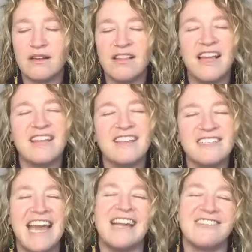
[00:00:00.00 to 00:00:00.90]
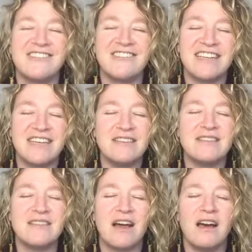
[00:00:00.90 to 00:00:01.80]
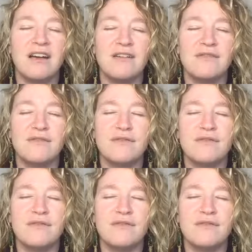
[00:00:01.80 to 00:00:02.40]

like the tenderness of